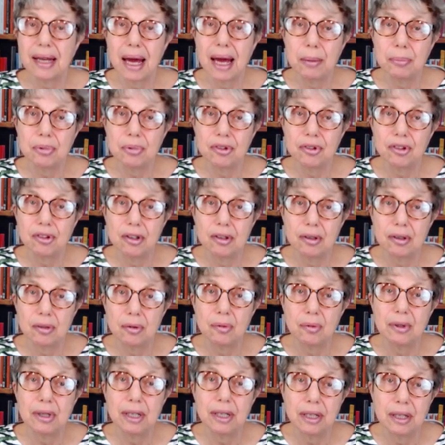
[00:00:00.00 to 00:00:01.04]

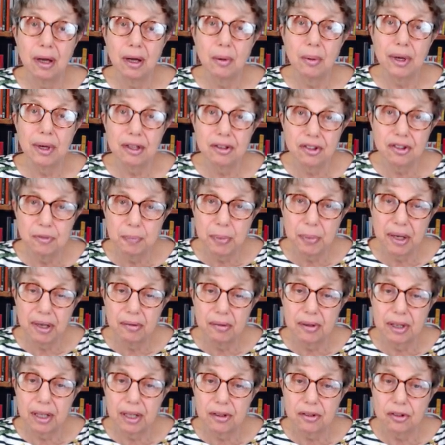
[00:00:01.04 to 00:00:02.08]
absolutely no
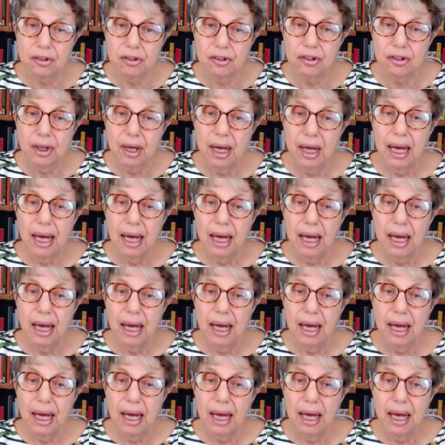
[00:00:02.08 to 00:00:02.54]
experience,